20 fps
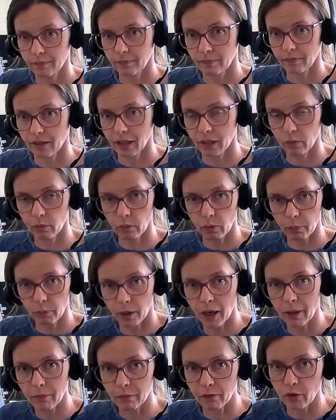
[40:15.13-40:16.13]
it will
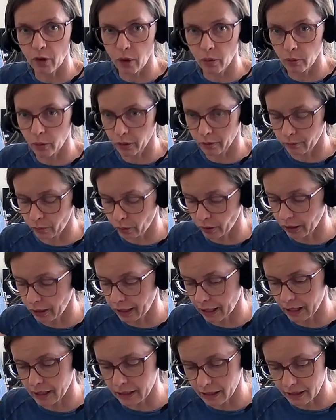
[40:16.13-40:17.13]
pop forward more. It
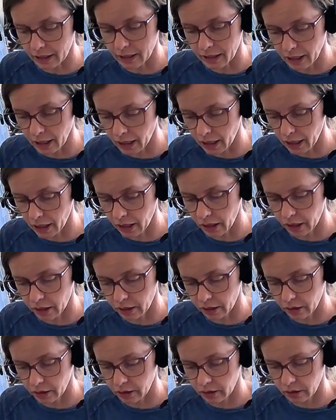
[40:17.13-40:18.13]
has to stay
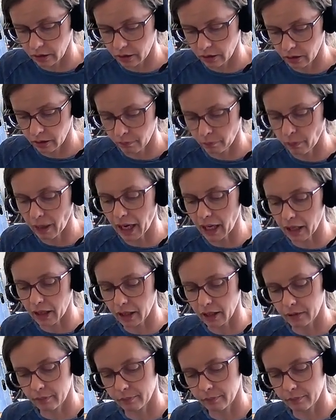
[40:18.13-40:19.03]
back.